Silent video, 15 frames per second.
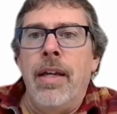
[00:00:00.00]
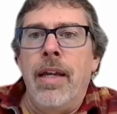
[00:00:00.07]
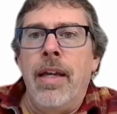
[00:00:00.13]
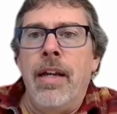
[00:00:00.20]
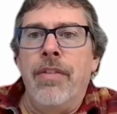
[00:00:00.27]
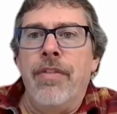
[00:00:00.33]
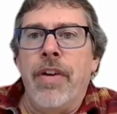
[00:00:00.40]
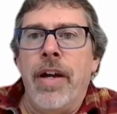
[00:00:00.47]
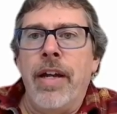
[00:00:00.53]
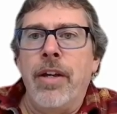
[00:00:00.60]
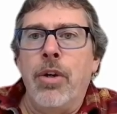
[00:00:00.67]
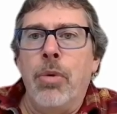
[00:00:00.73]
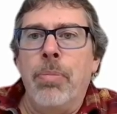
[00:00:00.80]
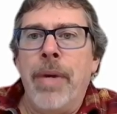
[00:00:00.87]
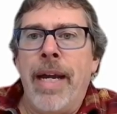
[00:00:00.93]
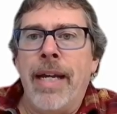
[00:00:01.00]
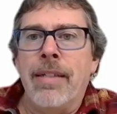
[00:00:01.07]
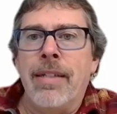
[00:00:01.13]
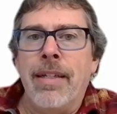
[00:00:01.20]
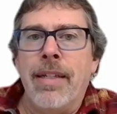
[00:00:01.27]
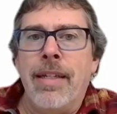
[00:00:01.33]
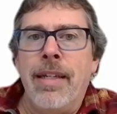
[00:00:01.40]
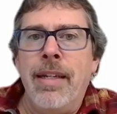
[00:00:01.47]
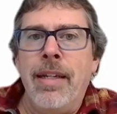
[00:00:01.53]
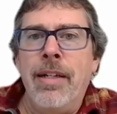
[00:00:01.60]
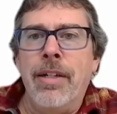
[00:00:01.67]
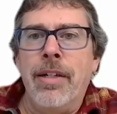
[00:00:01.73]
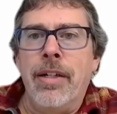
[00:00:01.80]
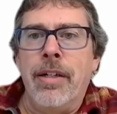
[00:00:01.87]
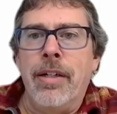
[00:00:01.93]
And if I go back to
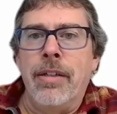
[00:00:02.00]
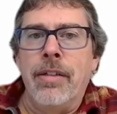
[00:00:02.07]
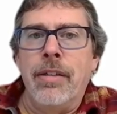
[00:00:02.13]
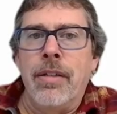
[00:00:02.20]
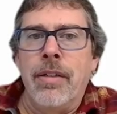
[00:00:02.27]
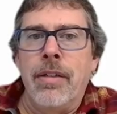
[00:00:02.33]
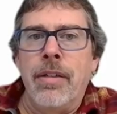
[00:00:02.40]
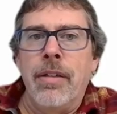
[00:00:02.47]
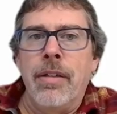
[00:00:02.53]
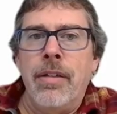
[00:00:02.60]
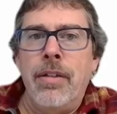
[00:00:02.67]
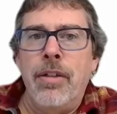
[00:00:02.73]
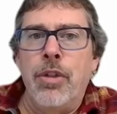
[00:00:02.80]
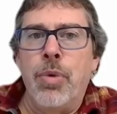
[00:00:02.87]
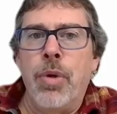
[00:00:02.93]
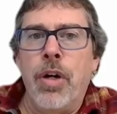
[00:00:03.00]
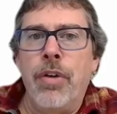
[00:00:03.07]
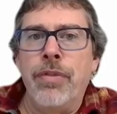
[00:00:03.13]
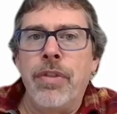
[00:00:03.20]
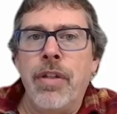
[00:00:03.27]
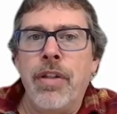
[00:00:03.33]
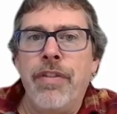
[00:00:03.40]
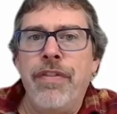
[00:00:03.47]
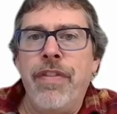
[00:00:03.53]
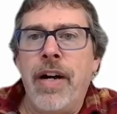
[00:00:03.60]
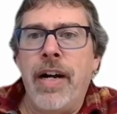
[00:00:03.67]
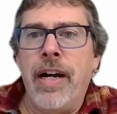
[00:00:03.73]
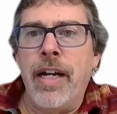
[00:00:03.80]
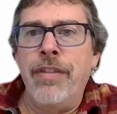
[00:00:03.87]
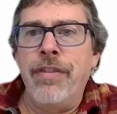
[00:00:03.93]
here, 12 to the
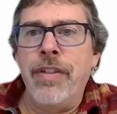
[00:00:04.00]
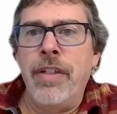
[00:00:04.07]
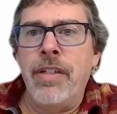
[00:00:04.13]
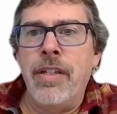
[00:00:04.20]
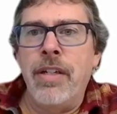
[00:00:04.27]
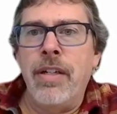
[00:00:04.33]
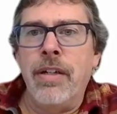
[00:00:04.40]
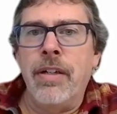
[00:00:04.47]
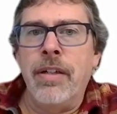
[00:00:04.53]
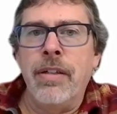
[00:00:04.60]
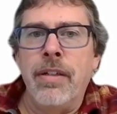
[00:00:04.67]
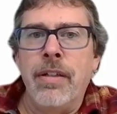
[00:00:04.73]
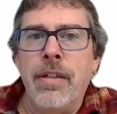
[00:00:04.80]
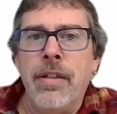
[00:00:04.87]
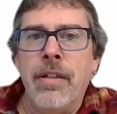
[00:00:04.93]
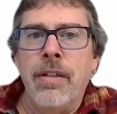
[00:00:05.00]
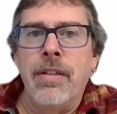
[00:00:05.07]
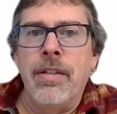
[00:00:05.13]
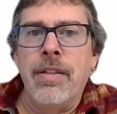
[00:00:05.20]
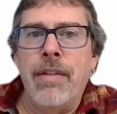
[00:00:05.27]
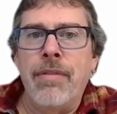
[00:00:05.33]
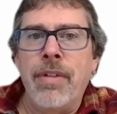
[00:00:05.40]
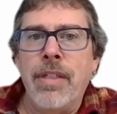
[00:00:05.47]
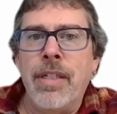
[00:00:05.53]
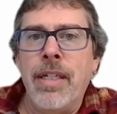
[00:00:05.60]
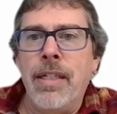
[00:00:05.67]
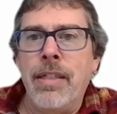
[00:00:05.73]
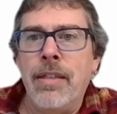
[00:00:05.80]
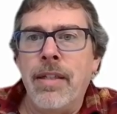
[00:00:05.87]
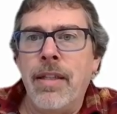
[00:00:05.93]
5 is here,
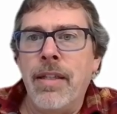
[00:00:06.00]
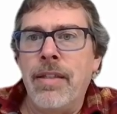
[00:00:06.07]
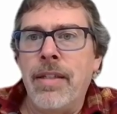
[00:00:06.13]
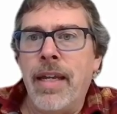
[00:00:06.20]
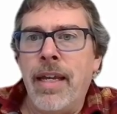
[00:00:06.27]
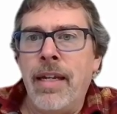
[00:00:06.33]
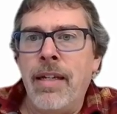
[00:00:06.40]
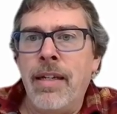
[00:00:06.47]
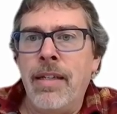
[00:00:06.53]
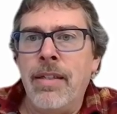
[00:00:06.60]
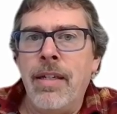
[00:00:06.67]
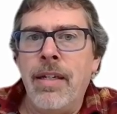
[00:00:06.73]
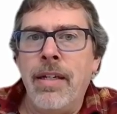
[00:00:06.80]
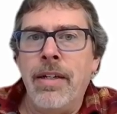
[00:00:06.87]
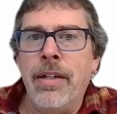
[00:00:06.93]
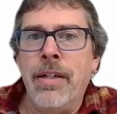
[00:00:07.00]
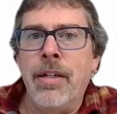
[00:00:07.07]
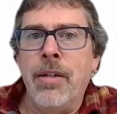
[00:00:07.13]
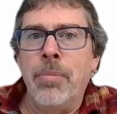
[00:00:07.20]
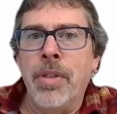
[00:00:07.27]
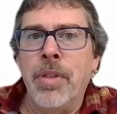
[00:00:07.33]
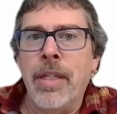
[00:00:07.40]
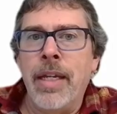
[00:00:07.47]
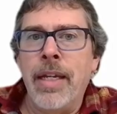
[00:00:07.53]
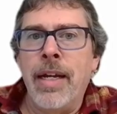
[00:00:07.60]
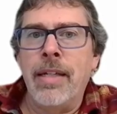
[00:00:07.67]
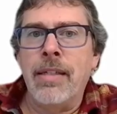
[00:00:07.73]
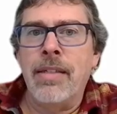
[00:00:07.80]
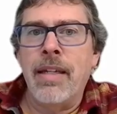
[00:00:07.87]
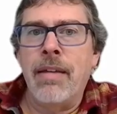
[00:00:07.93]
17 to the 10 is here, but they
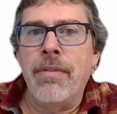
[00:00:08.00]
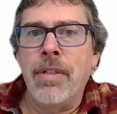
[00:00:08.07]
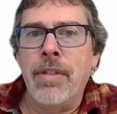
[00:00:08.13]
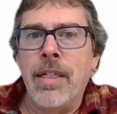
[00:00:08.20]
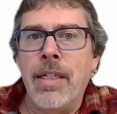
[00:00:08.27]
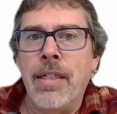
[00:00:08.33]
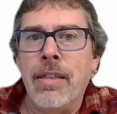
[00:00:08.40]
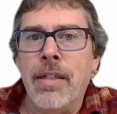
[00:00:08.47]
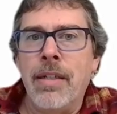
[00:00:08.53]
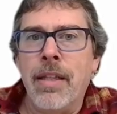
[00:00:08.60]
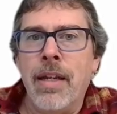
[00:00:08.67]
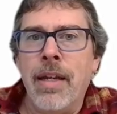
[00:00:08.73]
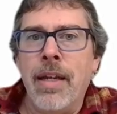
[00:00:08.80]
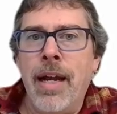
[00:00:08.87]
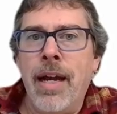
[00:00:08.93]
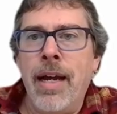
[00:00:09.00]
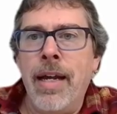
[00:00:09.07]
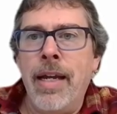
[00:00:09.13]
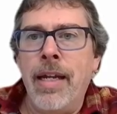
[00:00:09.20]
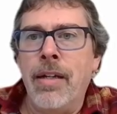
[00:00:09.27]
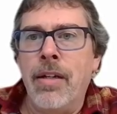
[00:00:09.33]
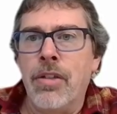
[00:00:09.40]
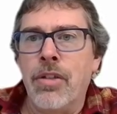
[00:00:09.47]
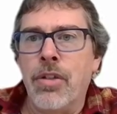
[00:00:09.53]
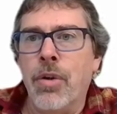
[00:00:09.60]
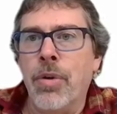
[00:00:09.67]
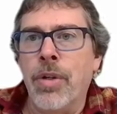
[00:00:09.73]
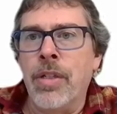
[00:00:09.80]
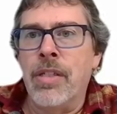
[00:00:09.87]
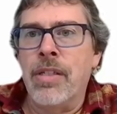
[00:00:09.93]
got 17 to the 9.
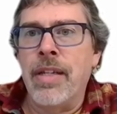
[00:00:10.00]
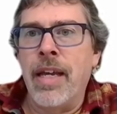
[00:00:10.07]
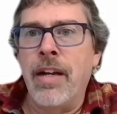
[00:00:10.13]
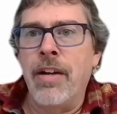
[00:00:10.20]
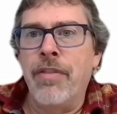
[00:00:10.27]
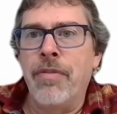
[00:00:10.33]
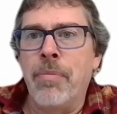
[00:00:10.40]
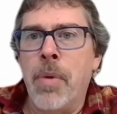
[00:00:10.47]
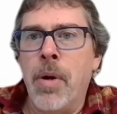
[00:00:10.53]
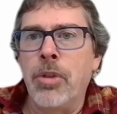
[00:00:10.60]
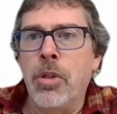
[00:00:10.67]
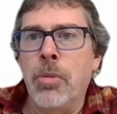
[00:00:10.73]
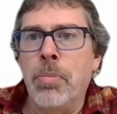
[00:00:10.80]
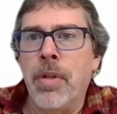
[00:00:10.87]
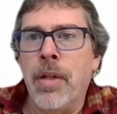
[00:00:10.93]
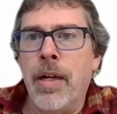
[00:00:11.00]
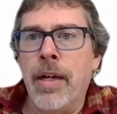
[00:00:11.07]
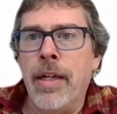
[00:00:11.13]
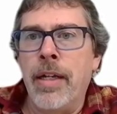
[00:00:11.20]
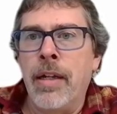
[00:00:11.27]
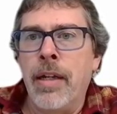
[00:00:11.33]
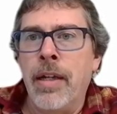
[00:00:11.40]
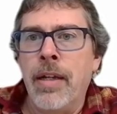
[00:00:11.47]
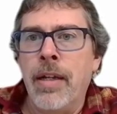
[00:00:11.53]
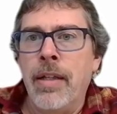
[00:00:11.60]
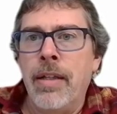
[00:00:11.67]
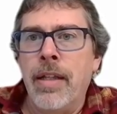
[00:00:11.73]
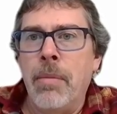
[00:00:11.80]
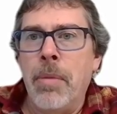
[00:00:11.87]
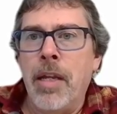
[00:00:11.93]
So instead of multiplying,
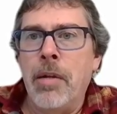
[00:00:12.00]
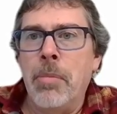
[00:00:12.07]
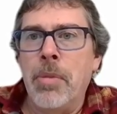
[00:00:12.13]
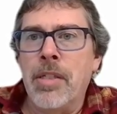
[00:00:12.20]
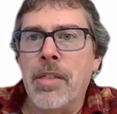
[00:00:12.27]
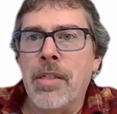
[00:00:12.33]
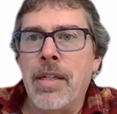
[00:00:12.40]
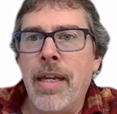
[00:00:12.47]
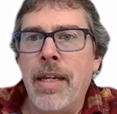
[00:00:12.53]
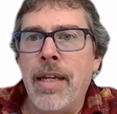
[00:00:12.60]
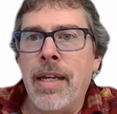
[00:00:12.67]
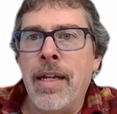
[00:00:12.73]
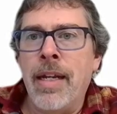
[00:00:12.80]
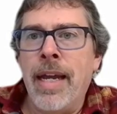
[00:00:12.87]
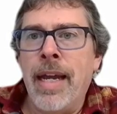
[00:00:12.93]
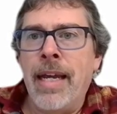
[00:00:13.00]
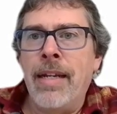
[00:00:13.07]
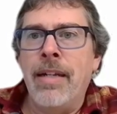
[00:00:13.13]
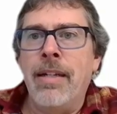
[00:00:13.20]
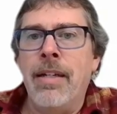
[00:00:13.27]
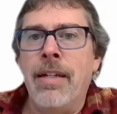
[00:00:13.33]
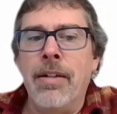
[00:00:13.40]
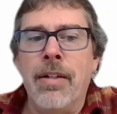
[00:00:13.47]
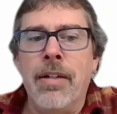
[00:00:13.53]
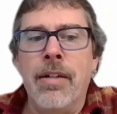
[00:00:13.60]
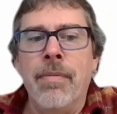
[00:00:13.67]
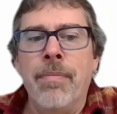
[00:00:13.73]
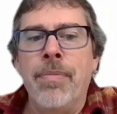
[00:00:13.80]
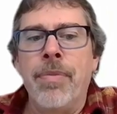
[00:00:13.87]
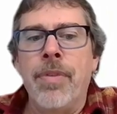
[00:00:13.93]
they made a mistake and added here.
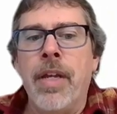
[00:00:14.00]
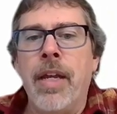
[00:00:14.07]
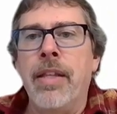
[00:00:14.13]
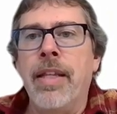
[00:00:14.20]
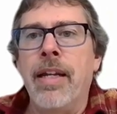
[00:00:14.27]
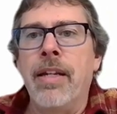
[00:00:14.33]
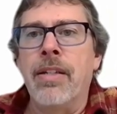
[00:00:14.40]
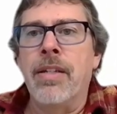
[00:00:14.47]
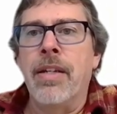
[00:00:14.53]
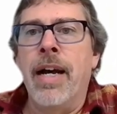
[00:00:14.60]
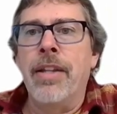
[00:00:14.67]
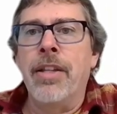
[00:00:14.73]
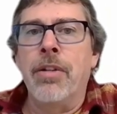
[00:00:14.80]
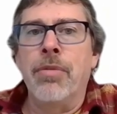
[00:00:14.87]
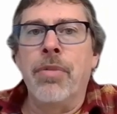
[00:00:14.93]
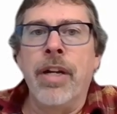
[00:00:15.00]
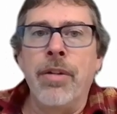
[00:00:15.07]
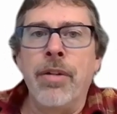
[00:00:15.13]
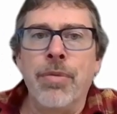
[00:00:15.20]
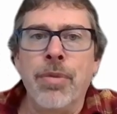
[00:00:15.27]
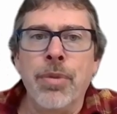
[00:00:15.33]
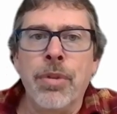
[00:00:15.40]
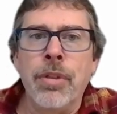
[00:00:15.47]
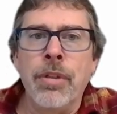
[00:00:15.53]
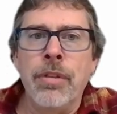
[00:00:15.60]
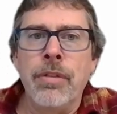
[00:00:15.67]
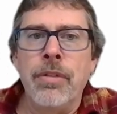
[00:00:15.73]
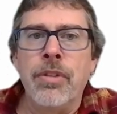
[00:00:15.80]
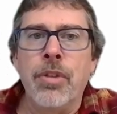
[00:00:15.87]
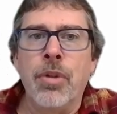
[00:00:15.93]
Okay, that is not the right rule,
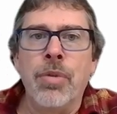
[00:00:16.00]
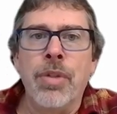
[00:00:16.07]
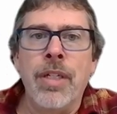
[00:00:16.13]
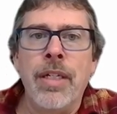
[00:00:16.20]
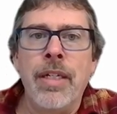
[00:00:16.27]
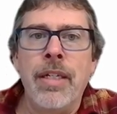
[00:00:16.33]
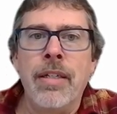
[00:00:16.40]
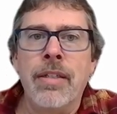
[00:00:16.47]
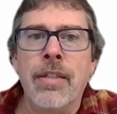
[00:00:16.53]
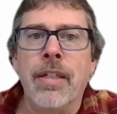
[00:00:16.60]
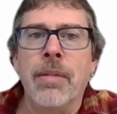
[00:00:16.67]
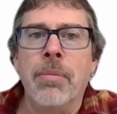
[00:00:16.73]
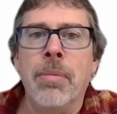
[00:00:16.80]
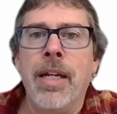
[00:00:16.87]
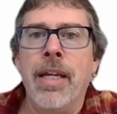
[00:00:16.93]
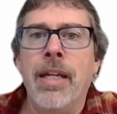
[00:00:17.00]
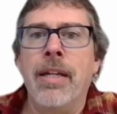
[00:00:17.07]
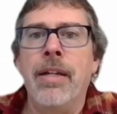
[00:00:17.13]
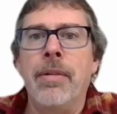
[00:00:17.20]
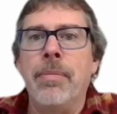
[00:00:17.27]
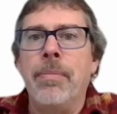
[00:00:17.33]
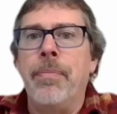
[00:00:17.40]
so E is eliminated.